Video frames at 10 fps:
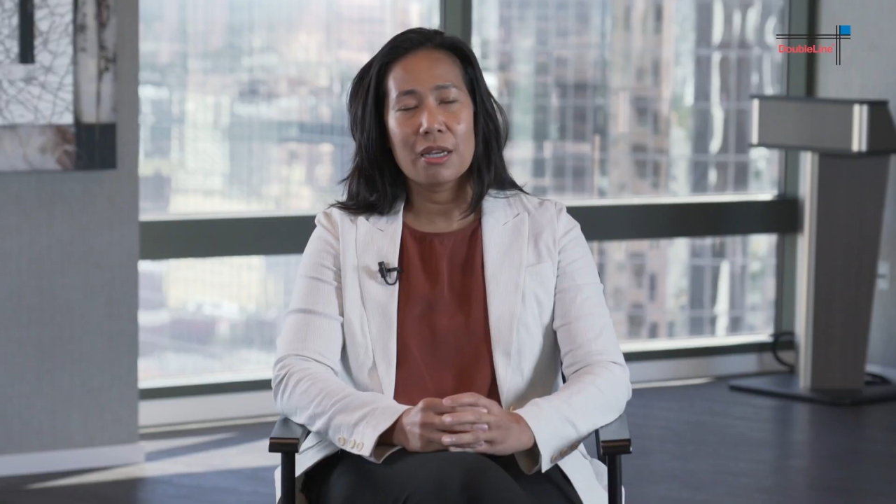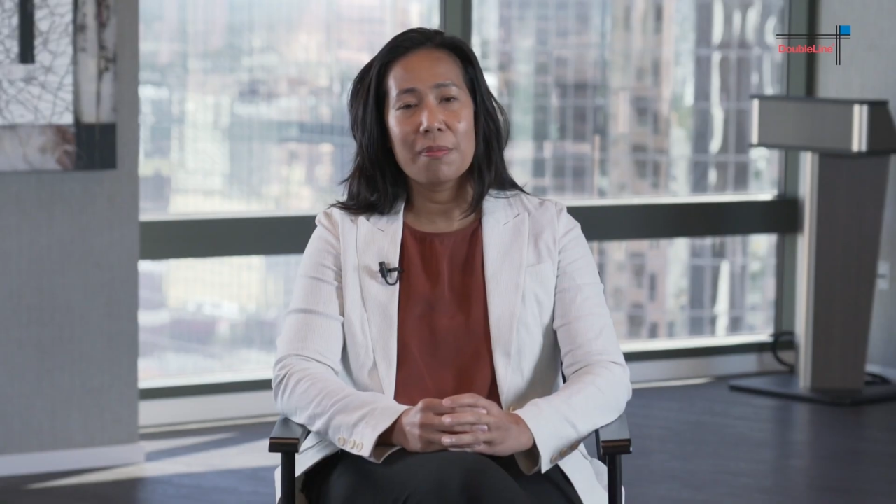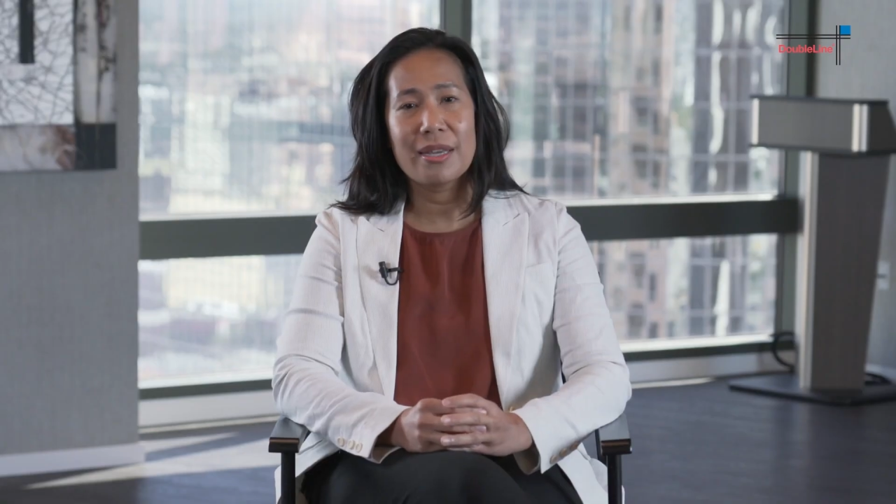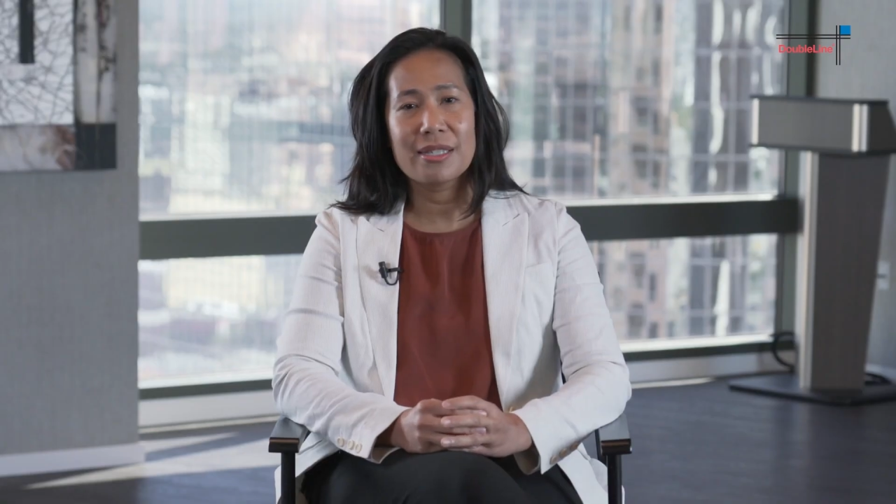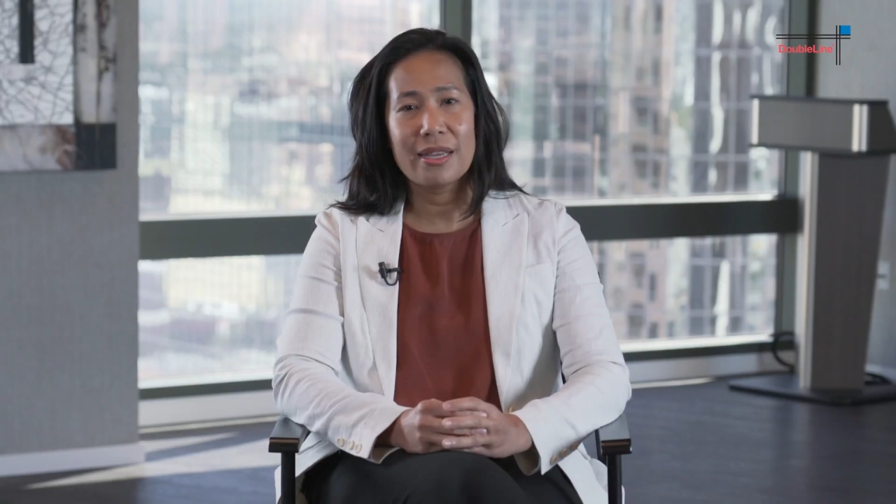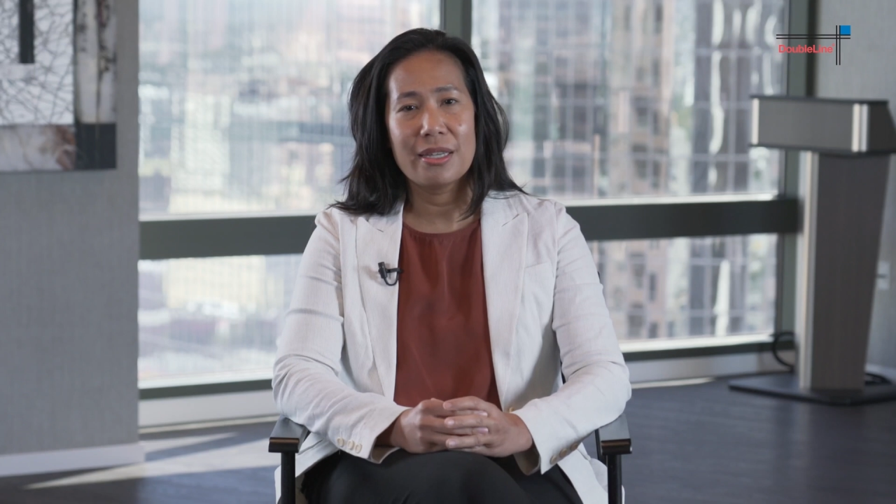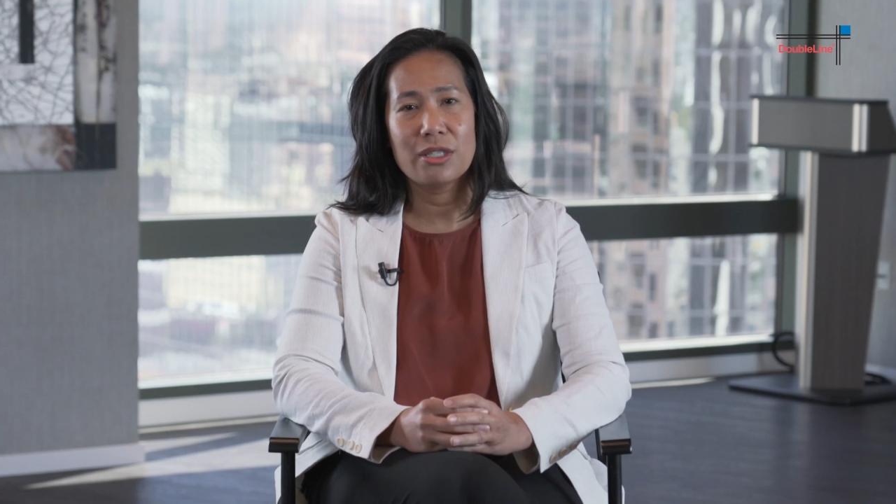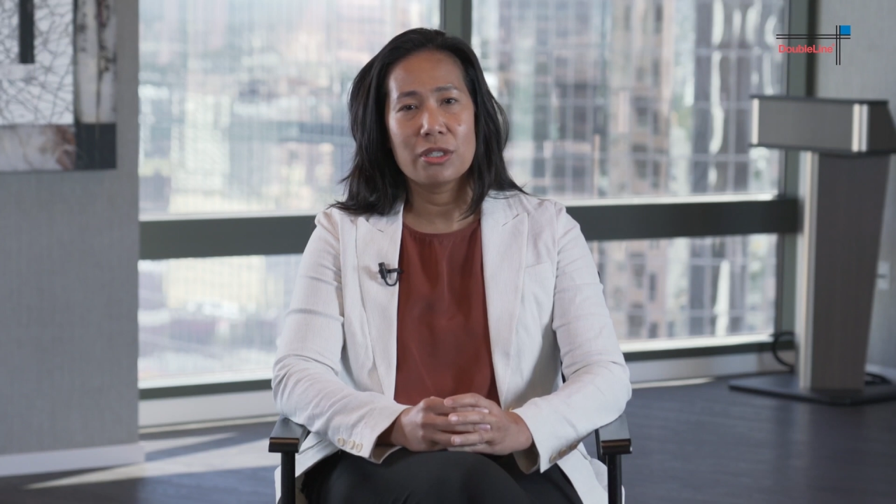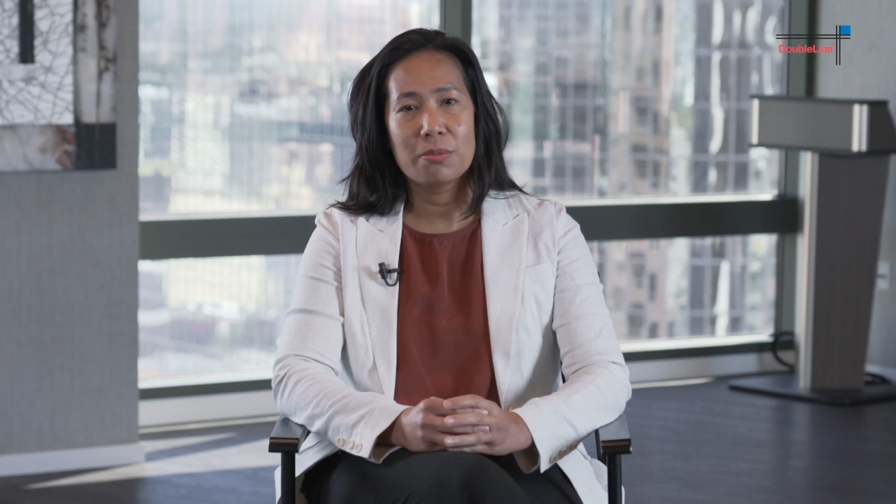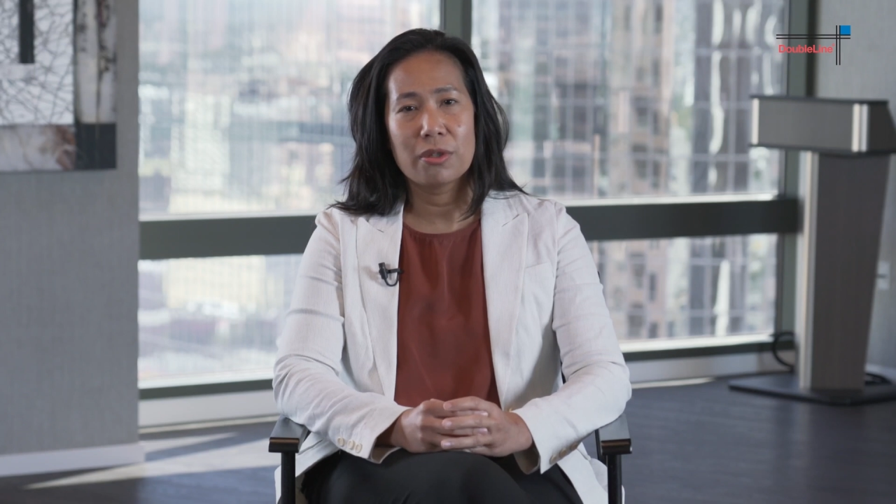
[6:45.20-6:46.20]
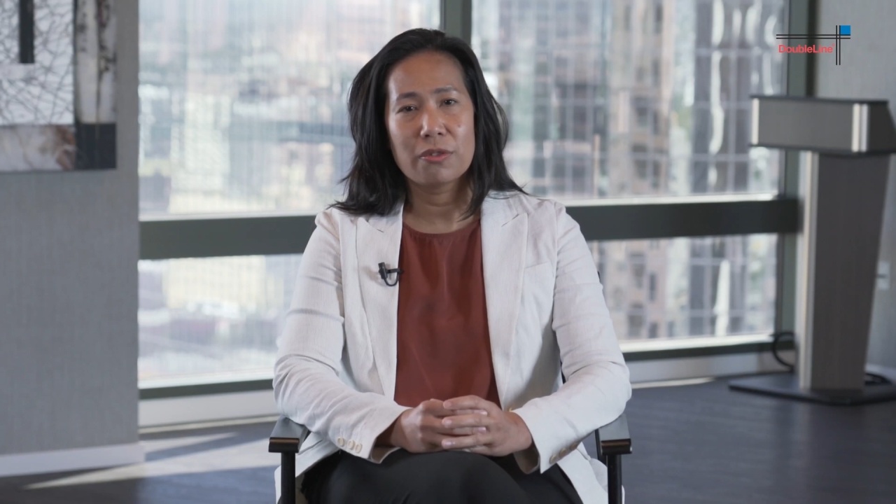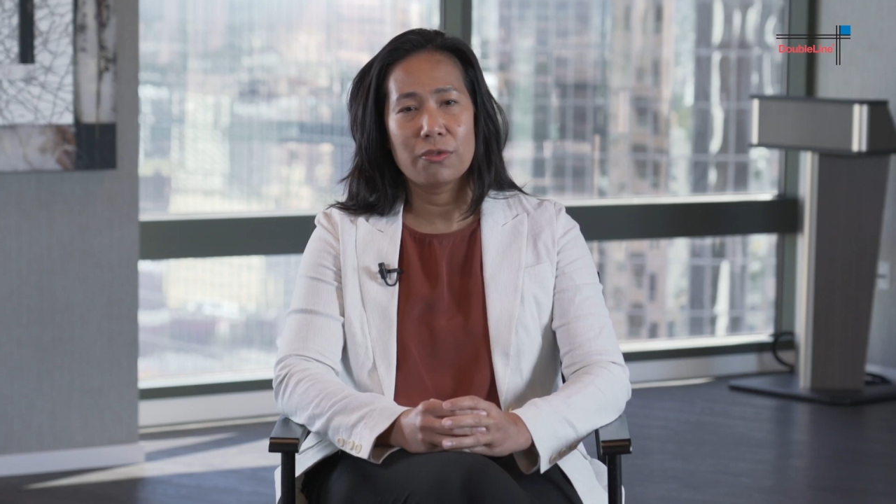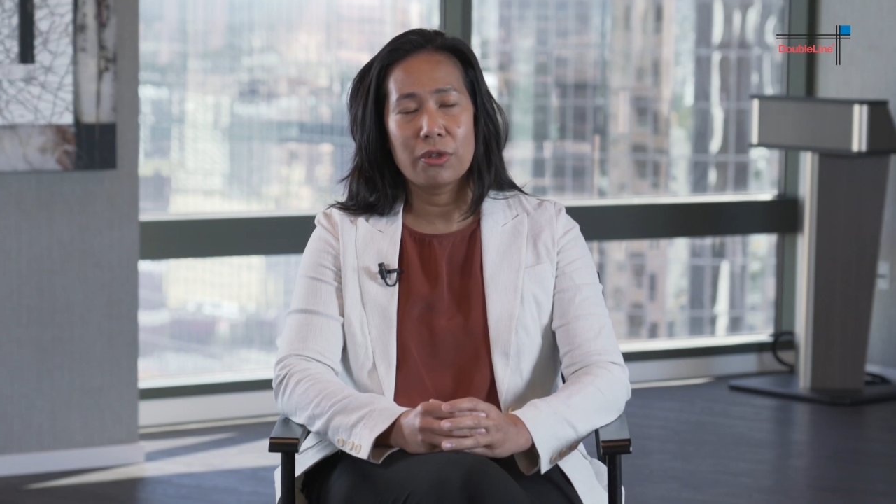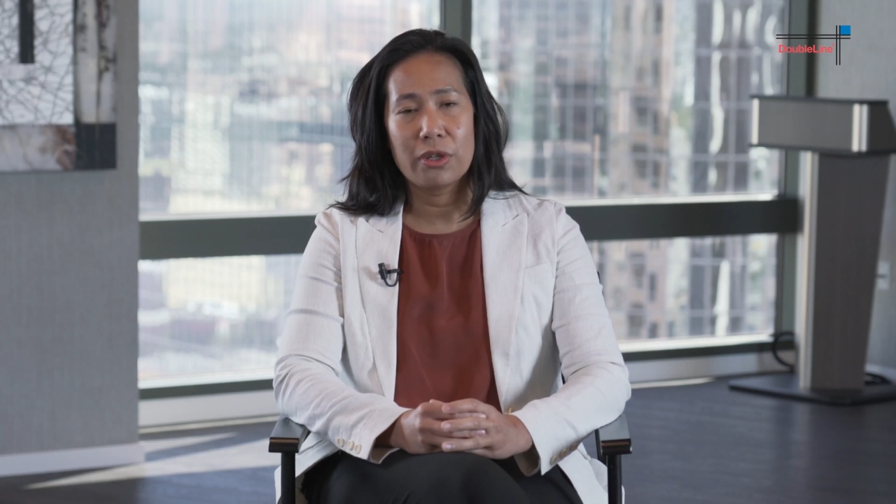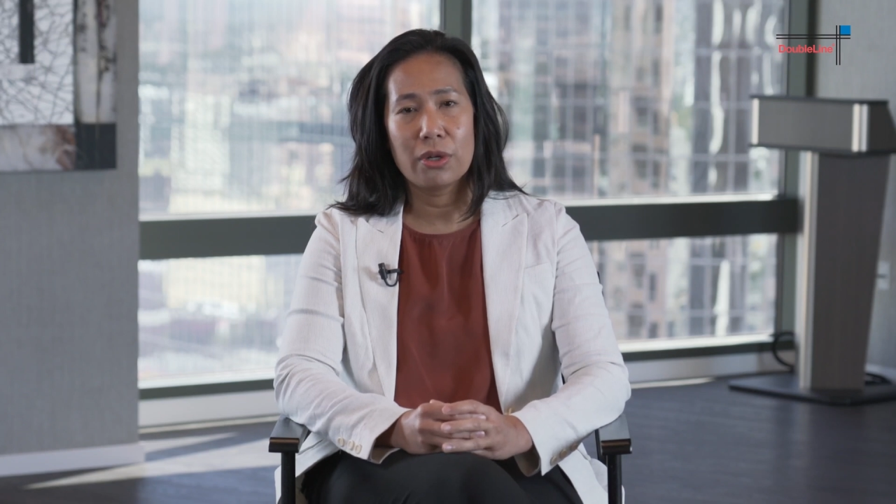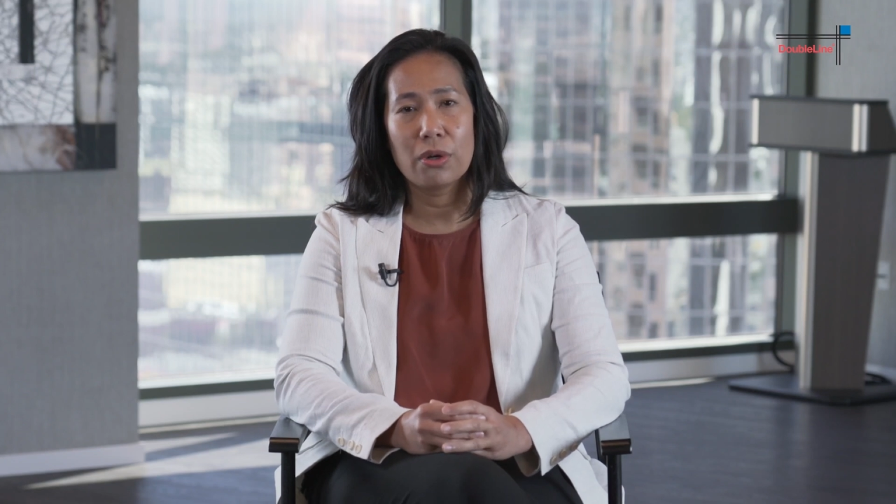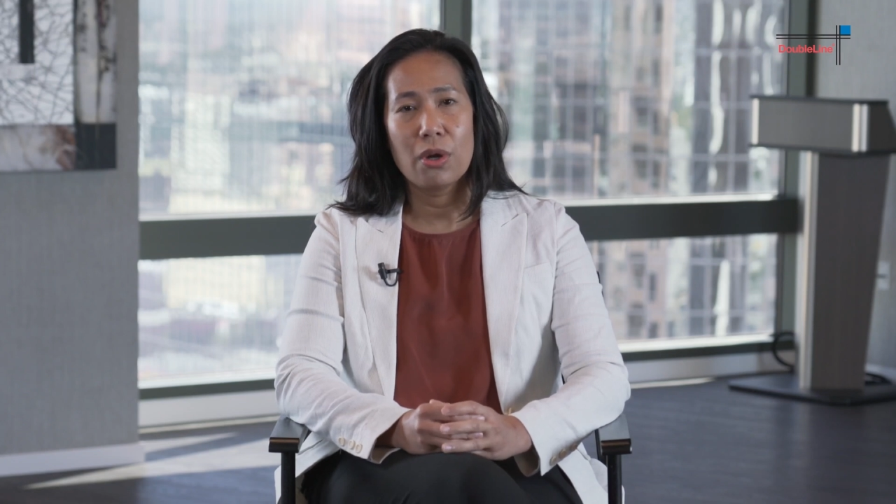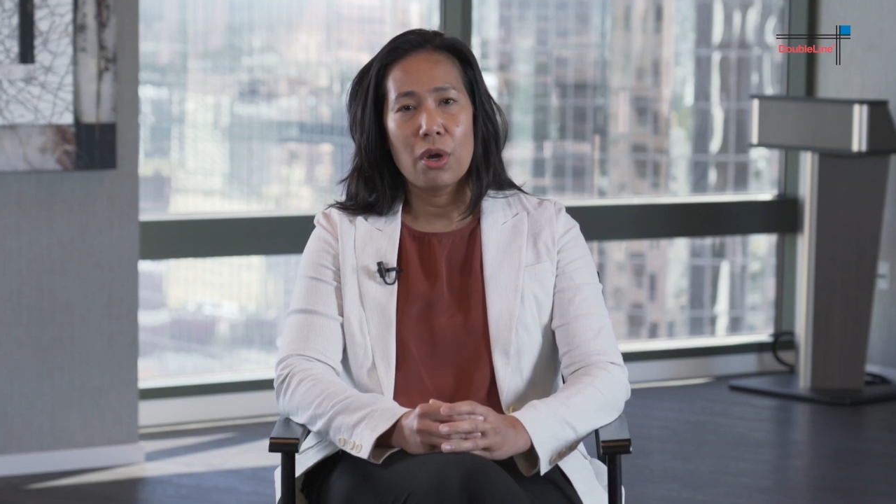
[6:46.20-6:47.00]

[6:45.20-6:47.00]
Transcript: combines that into a portfolio